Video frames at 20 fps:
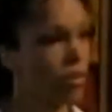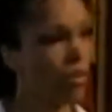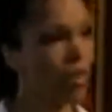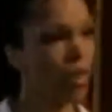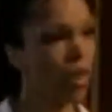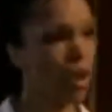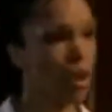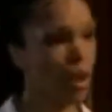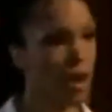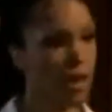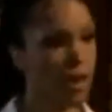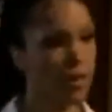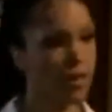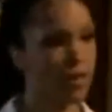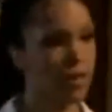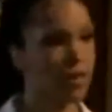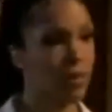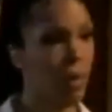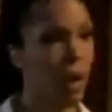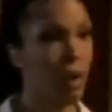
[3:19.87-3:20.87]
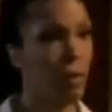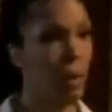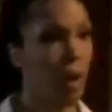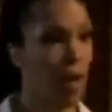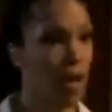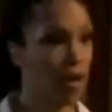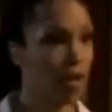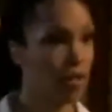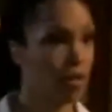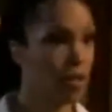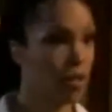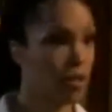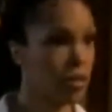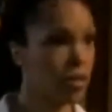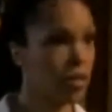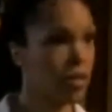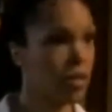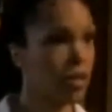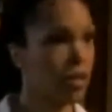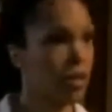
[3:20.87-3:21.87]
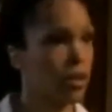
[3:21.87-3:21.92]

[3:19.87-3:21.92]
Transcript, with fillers: Okay, this is about Miles.